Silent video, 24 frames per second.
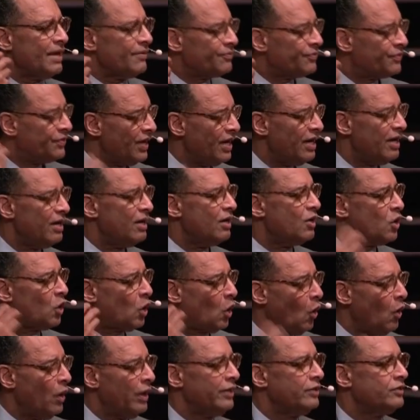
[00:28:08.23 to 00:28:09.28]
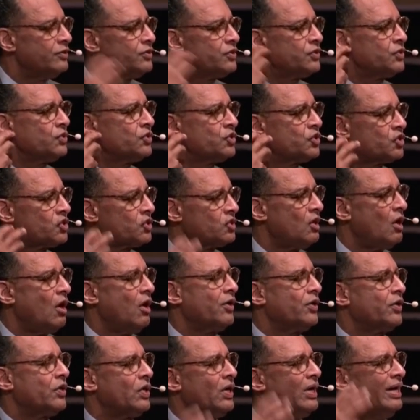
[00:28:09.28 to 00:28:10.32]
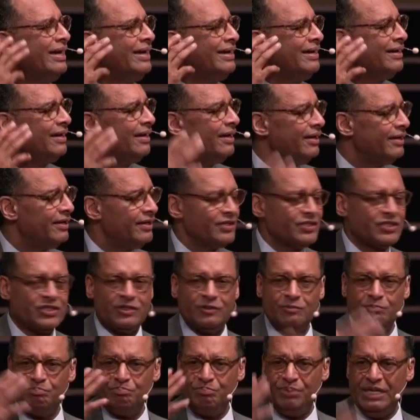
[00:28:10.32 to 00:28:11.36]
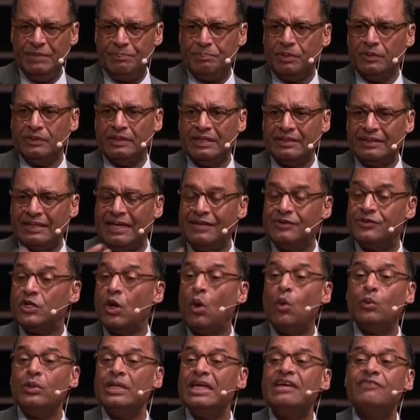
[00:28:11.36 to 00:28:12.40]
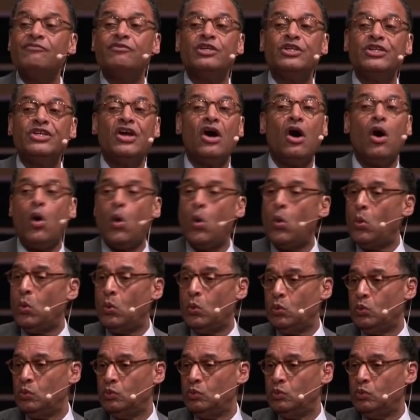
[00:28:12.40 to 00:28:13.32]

they're going to slaughter innocent people that they don't even know.